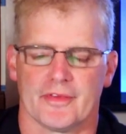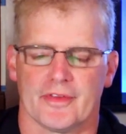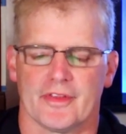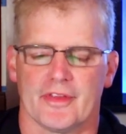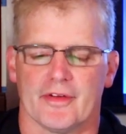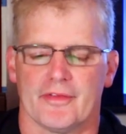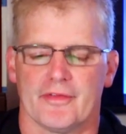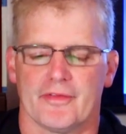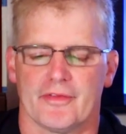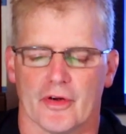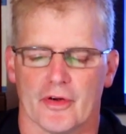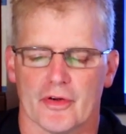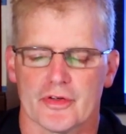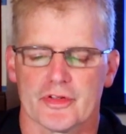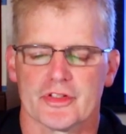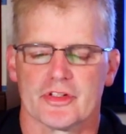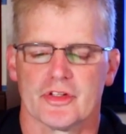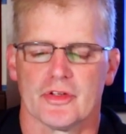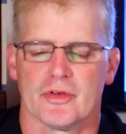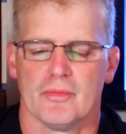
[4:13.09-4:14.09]
the
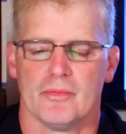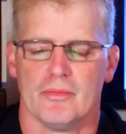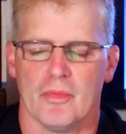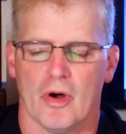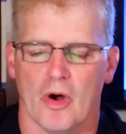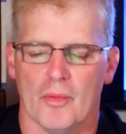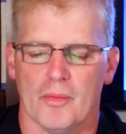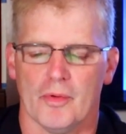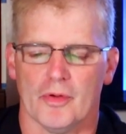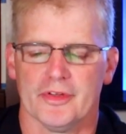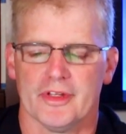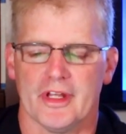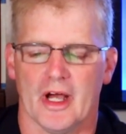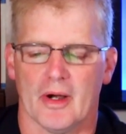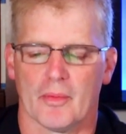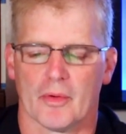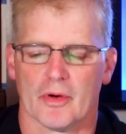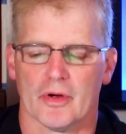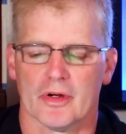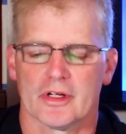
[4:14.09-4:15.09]
first mobile
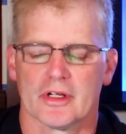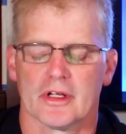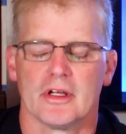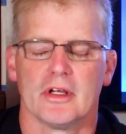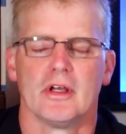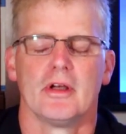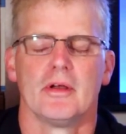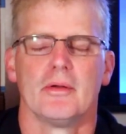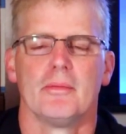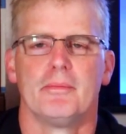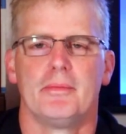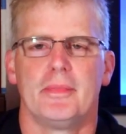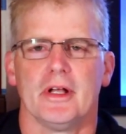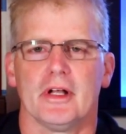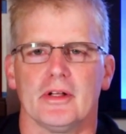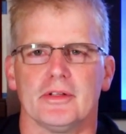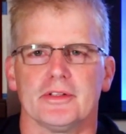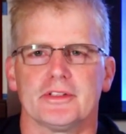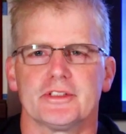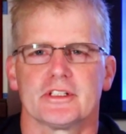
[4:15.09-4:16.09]
network
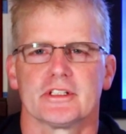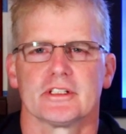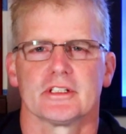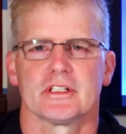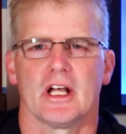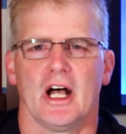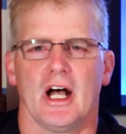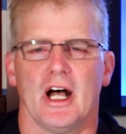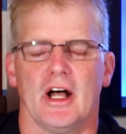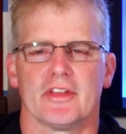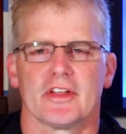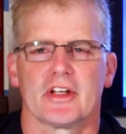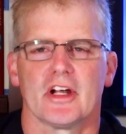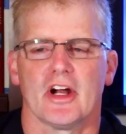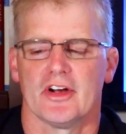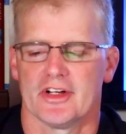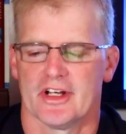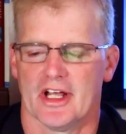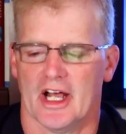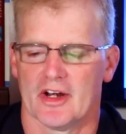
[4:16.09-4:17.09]
built on the
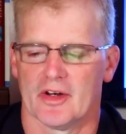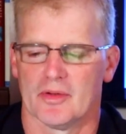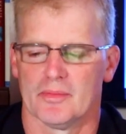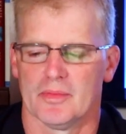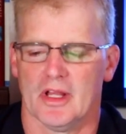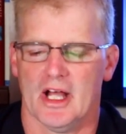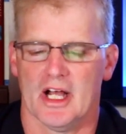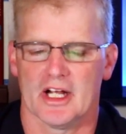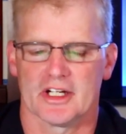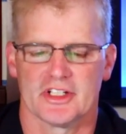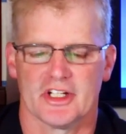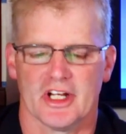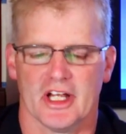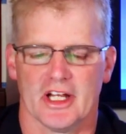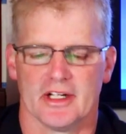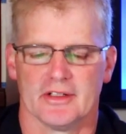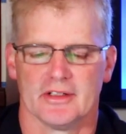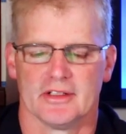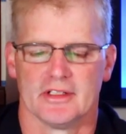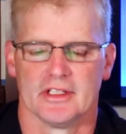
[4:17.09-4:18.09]
Cardano blockchain.